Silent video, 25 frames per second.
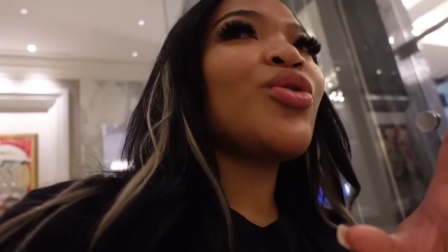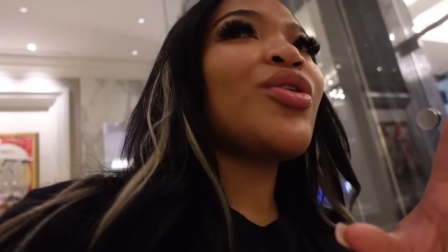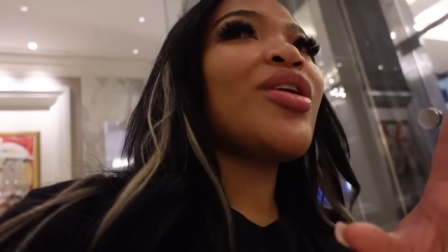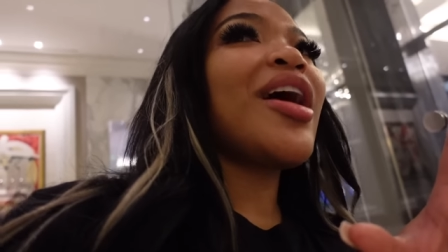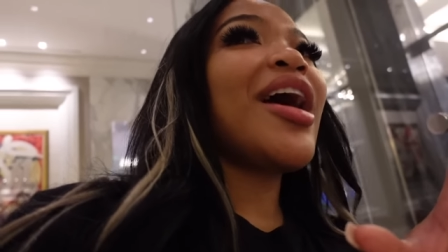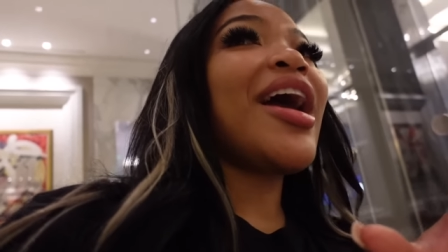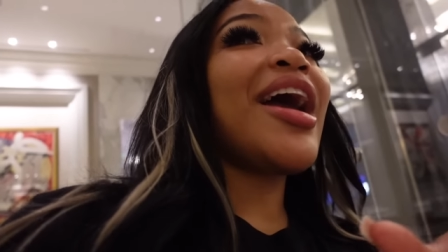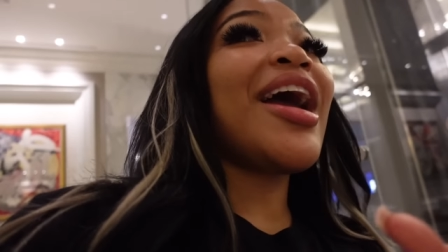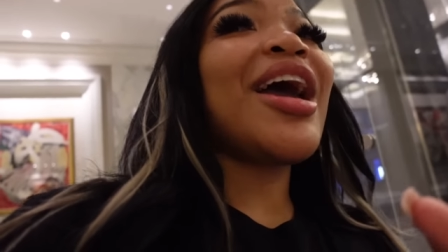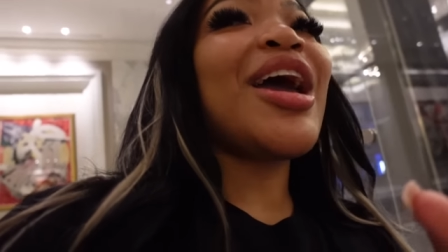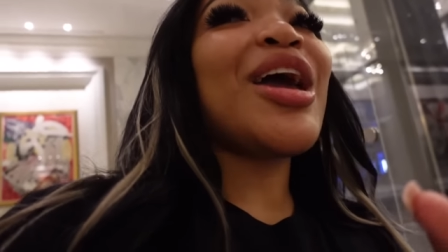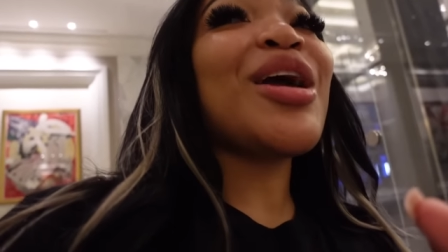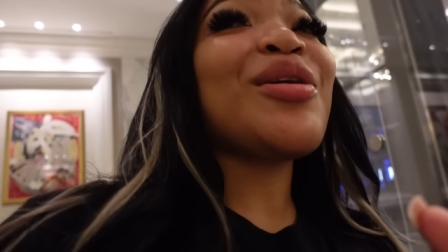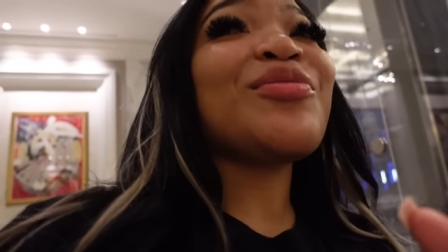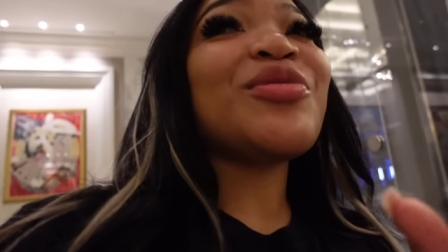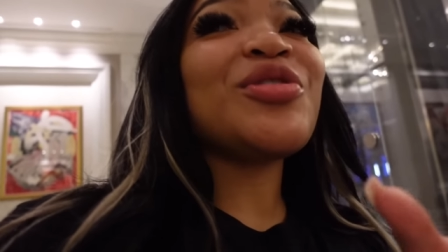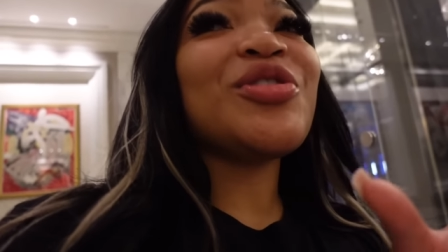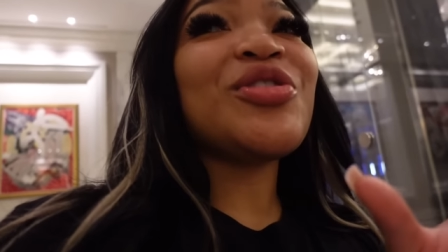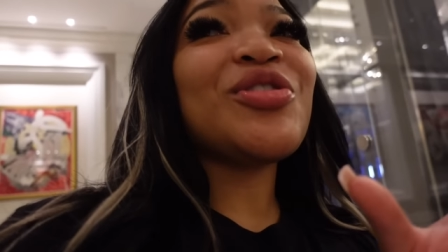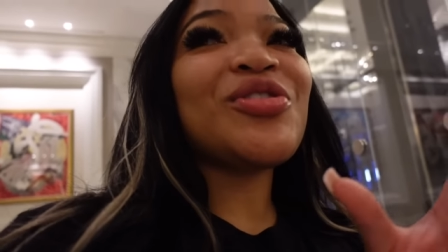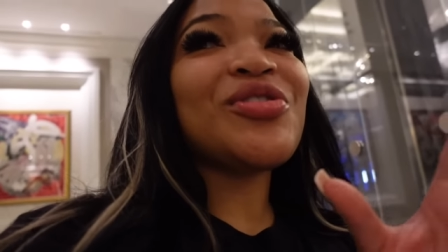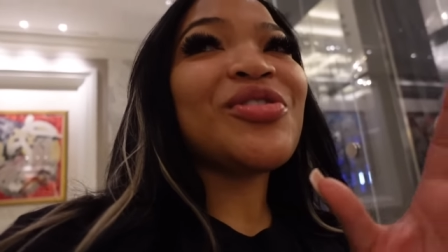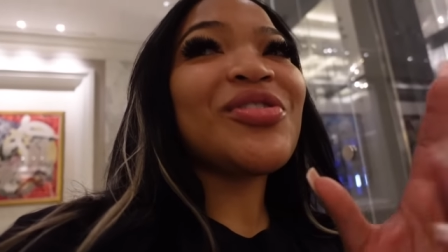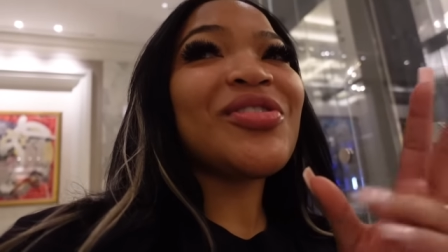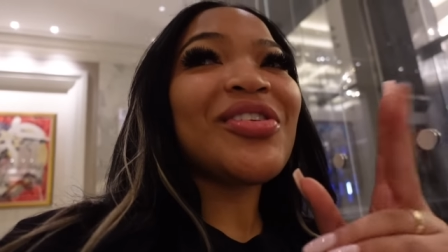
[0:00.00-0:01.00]
Yeah. Hey,
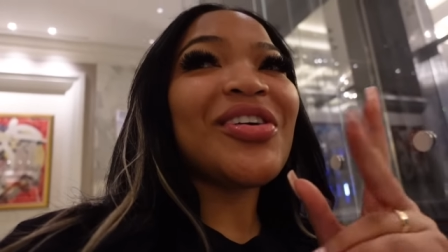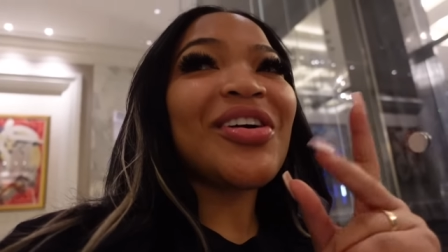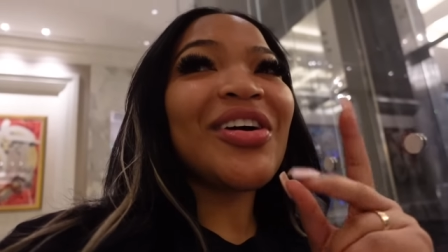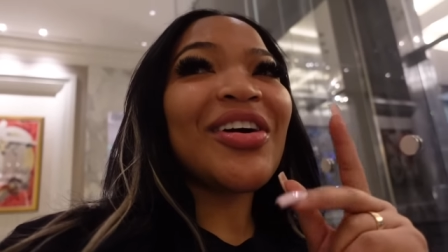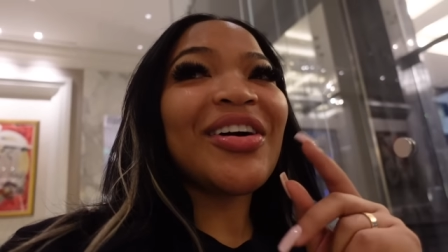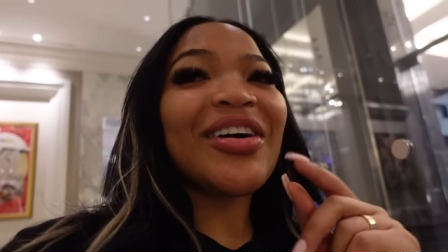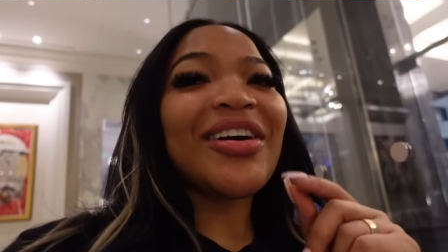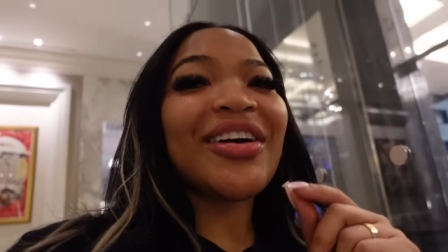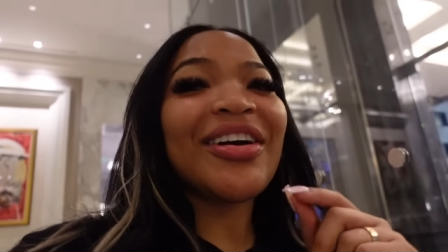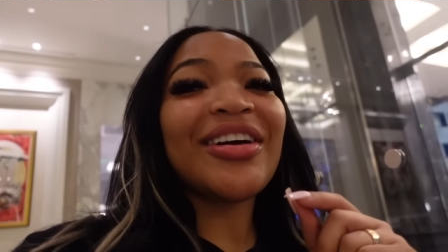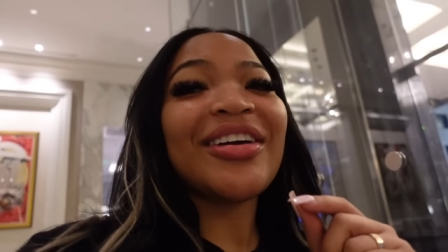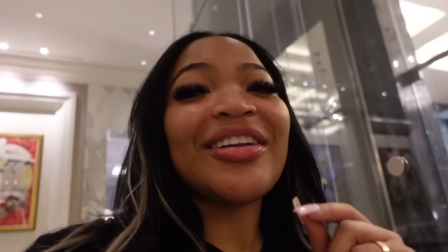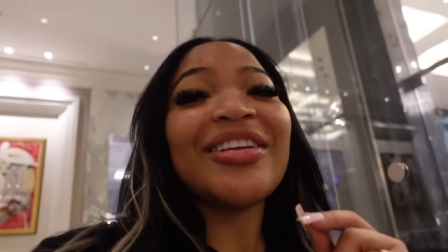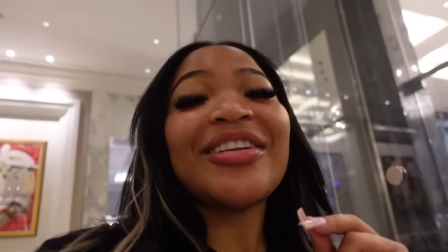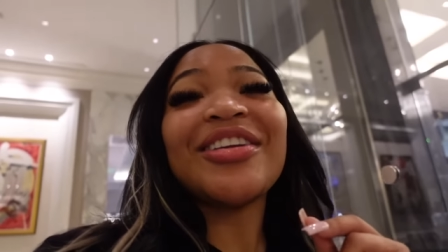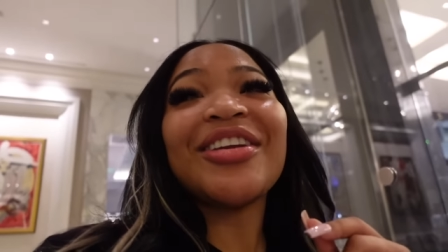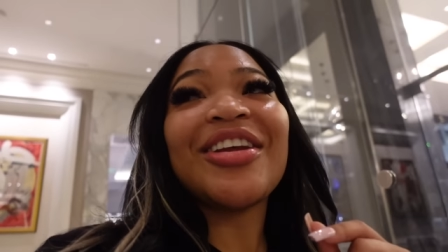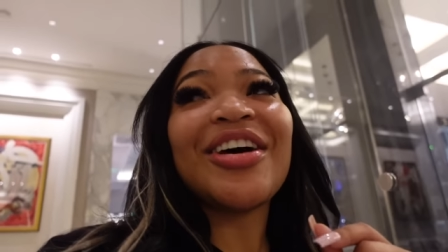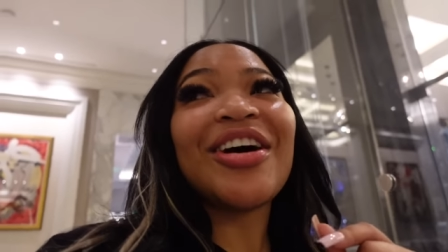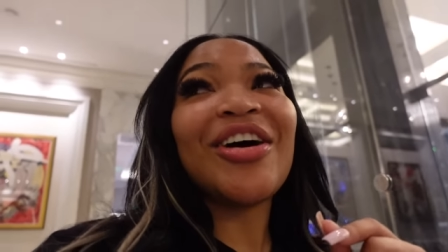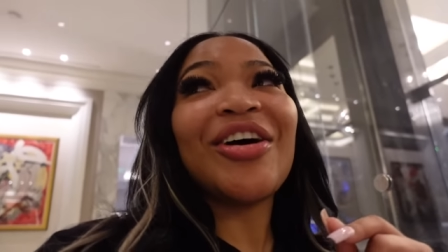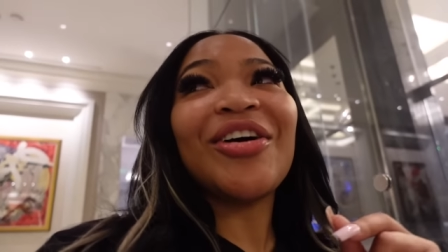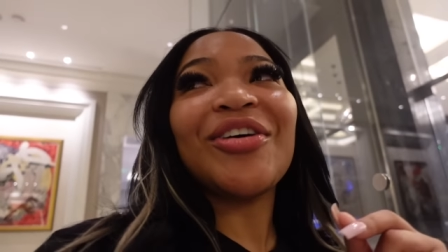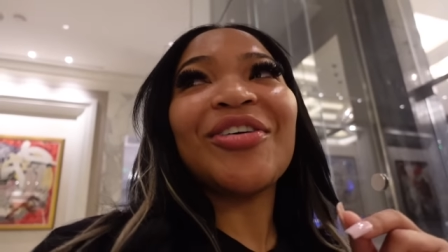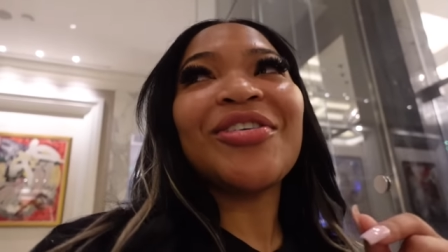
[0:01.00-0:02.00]
boo. You don't think so?
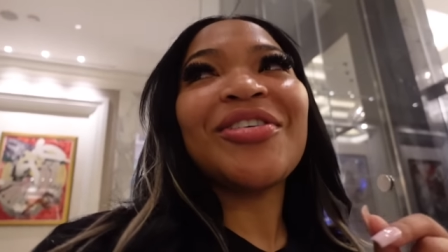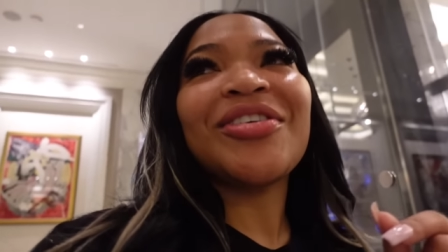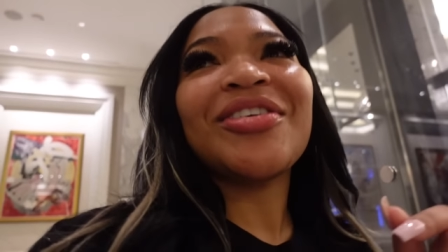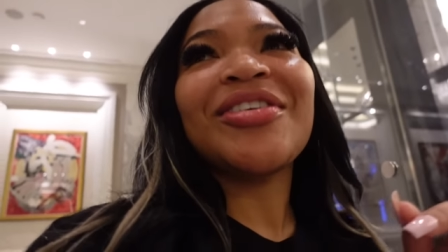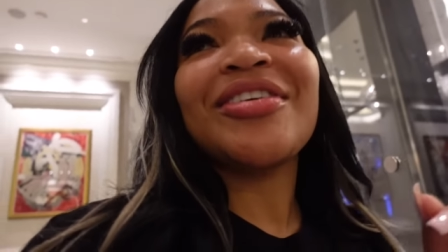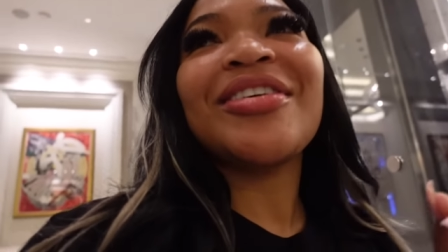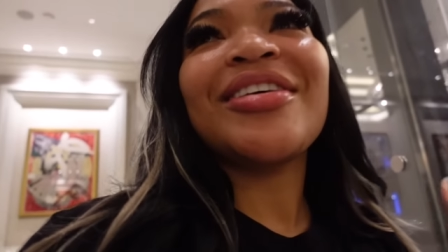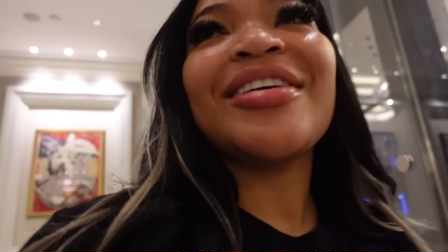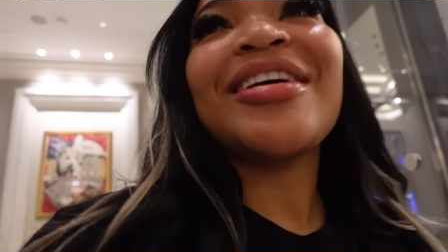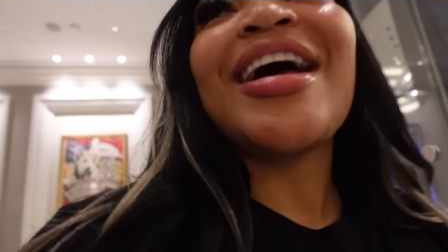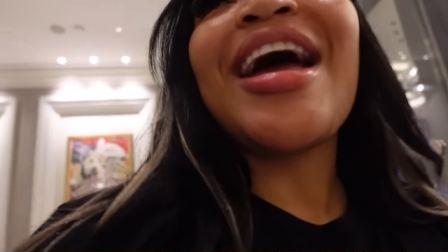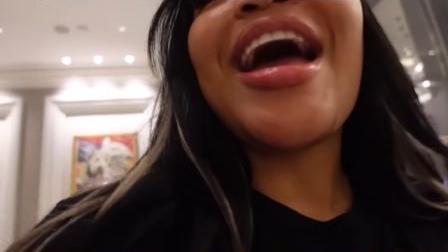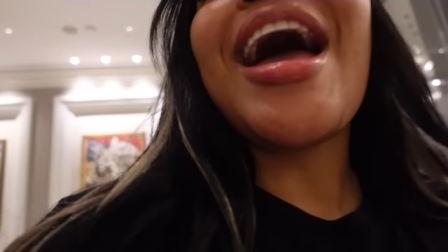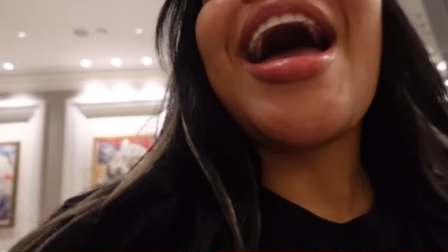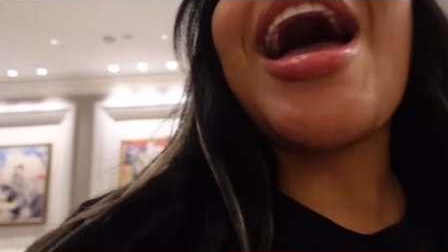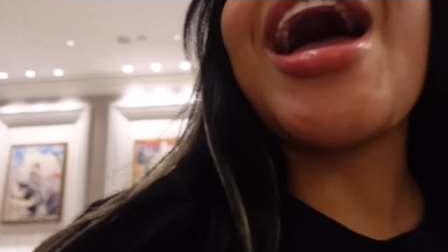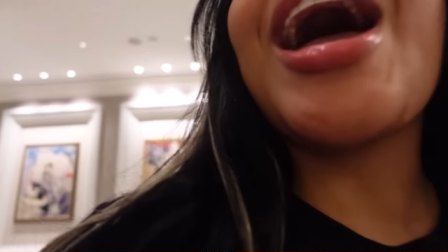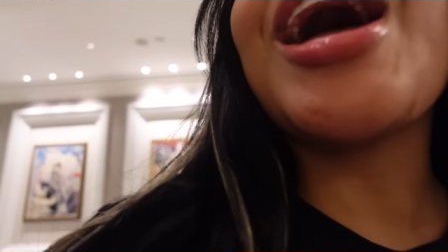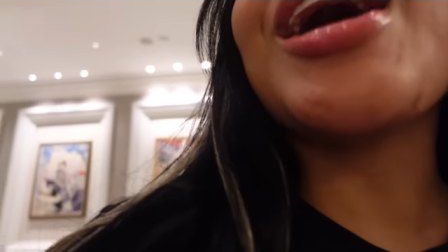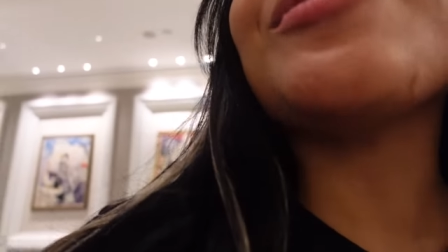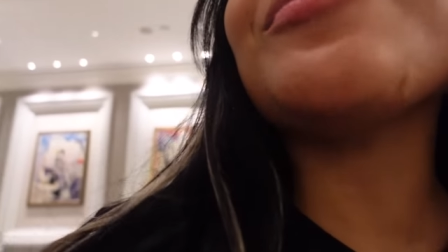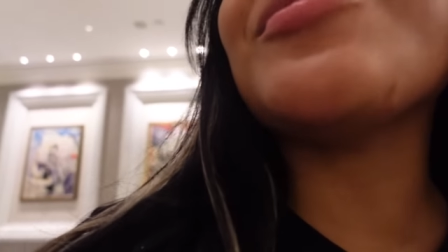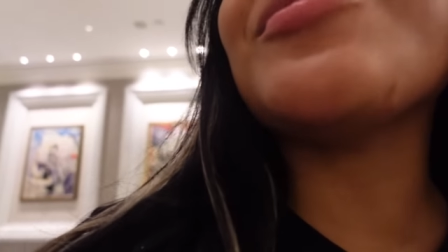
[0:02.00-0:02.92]
No. Hey,